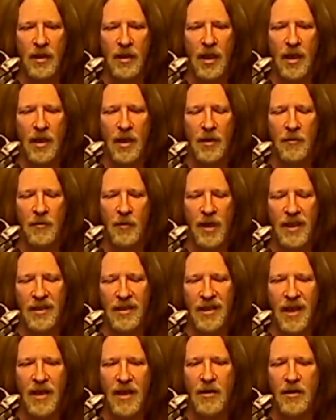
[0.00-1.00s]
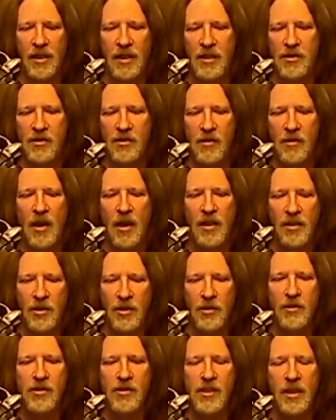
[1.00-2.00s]
right now, he's not
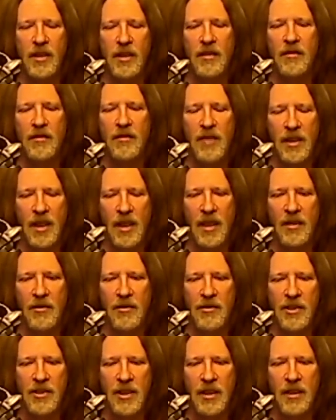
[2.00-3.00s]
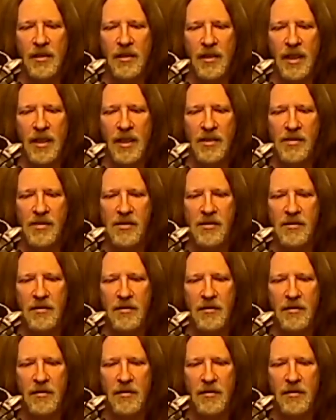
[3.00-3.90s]
using the energy that's